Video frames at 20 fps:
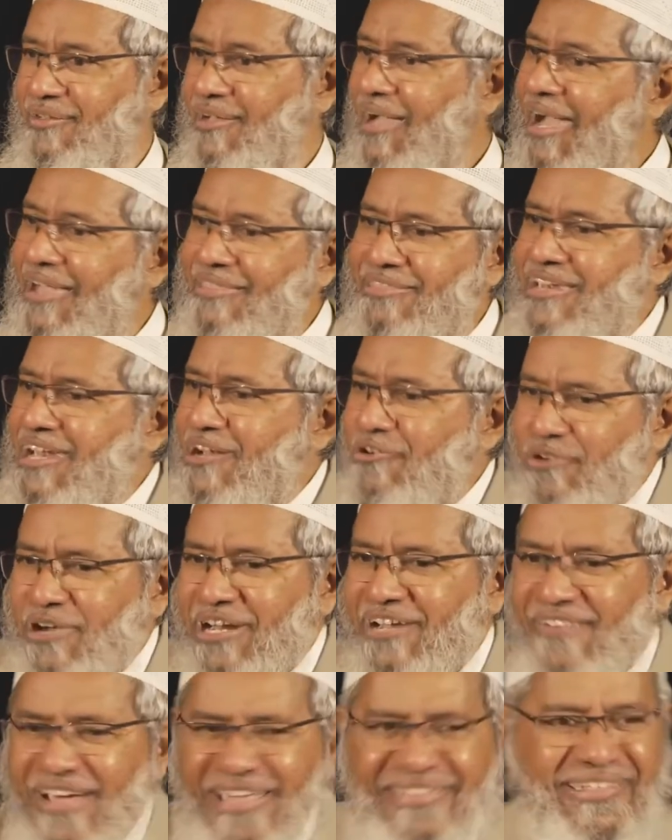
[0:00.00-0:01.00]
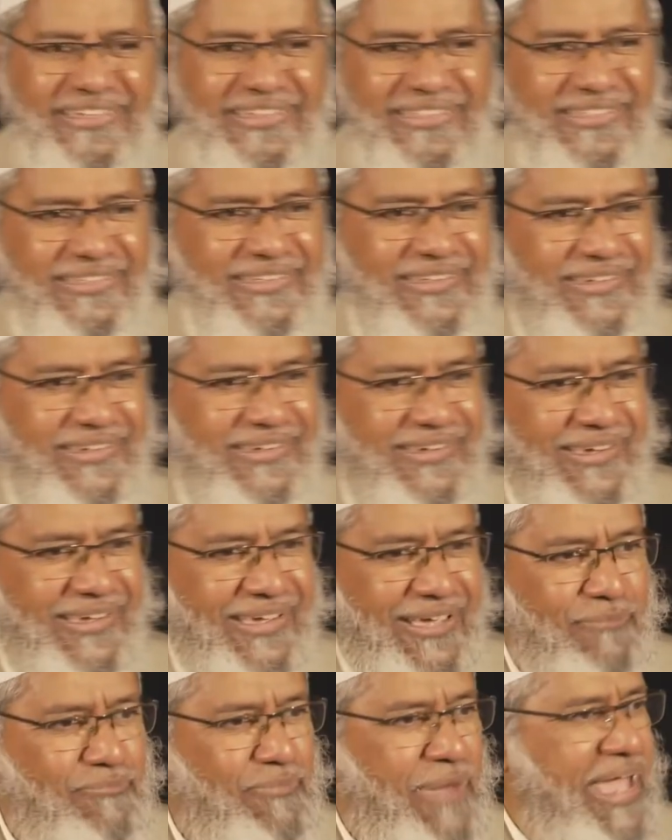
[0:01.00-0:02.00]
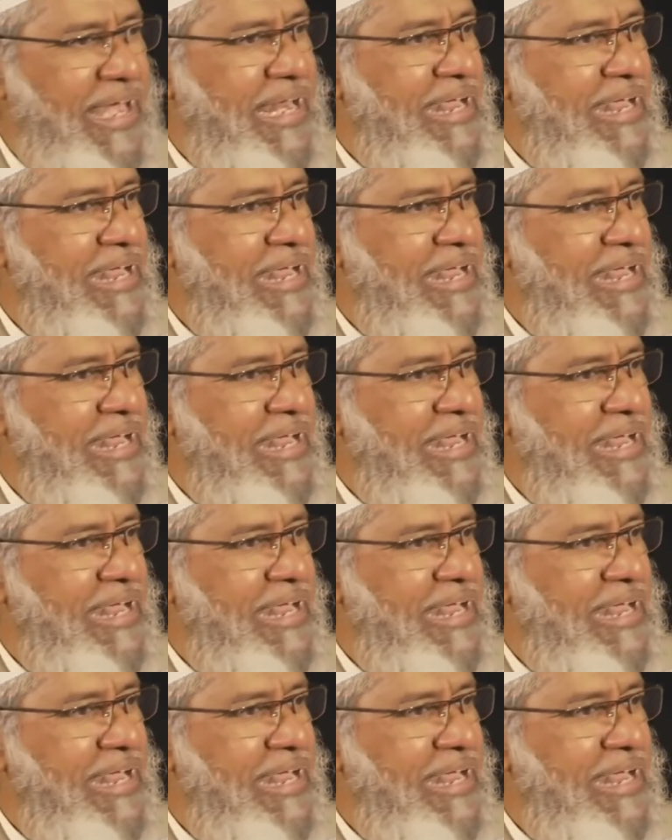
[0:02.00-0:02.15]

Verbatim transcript: I said, I don't require this. My